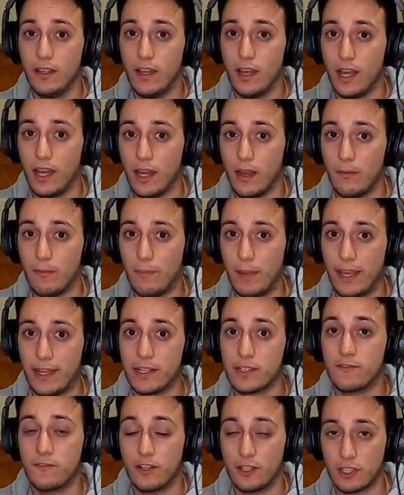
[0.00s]
um, and
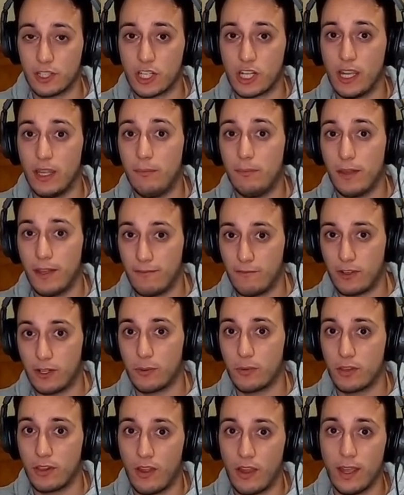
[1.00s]
it's very cheap and very
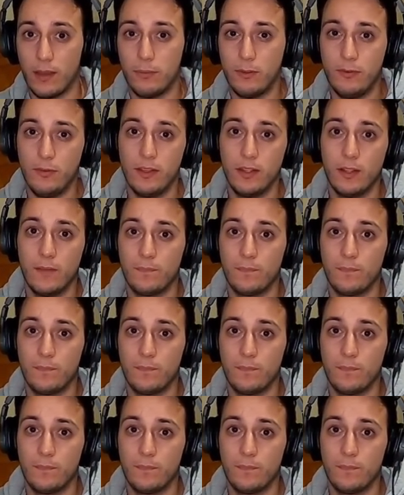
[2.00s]
reliable,